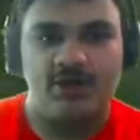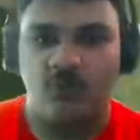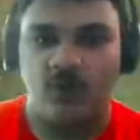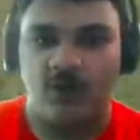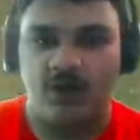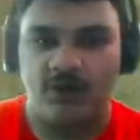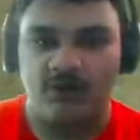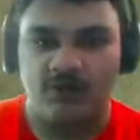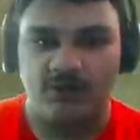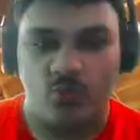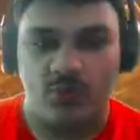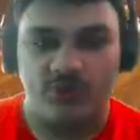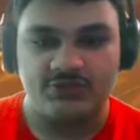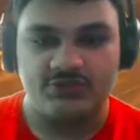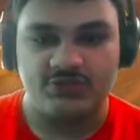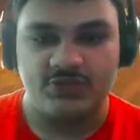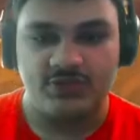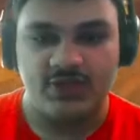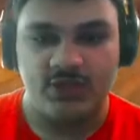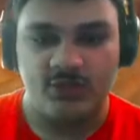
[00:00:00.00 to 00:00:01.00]
Well,
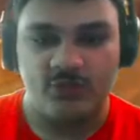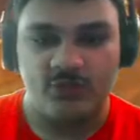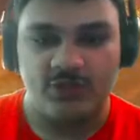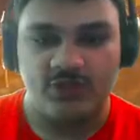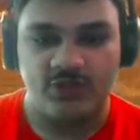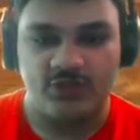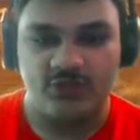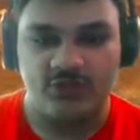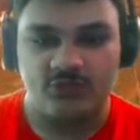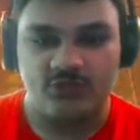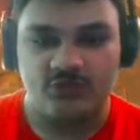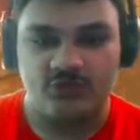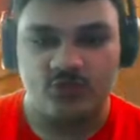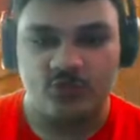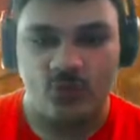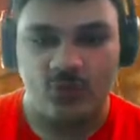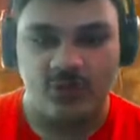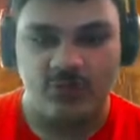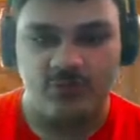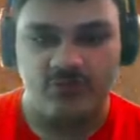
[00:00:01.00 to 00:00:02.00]
once again, we can use
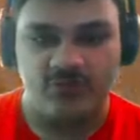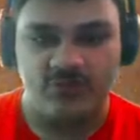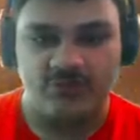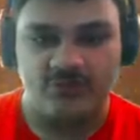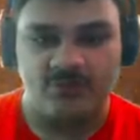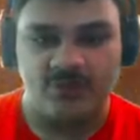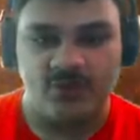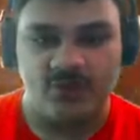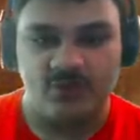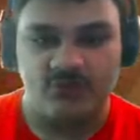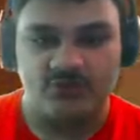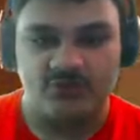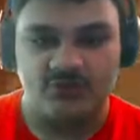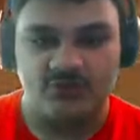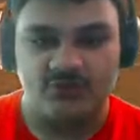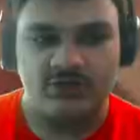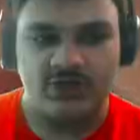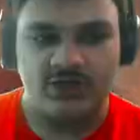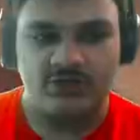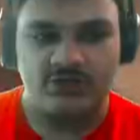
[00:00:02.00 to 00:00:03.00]
one of these
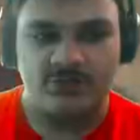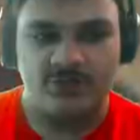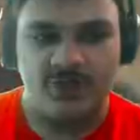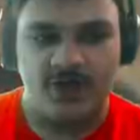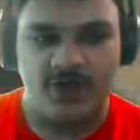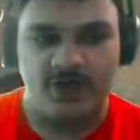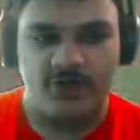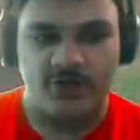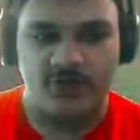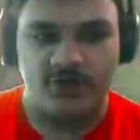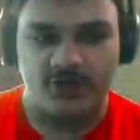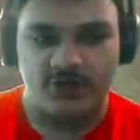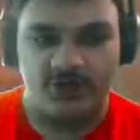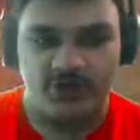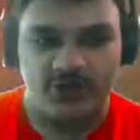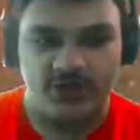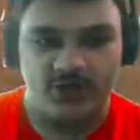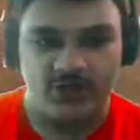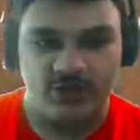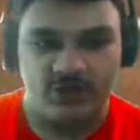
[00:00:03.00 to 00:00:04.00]
boats. Attach a battery to
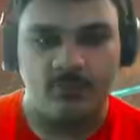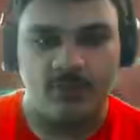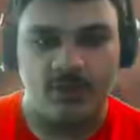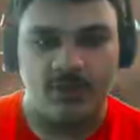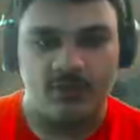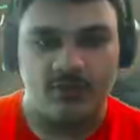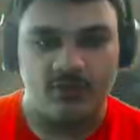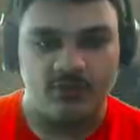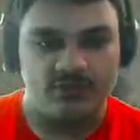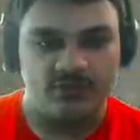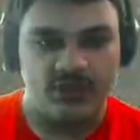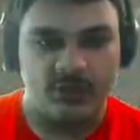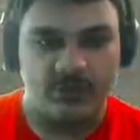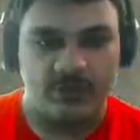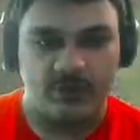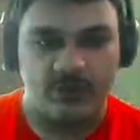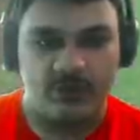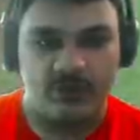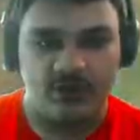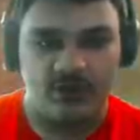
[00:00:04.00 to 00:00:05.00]
here. Battery on top
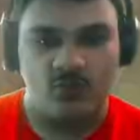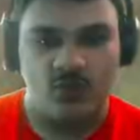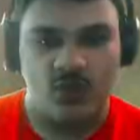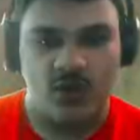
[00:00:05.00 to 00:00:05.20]
of here.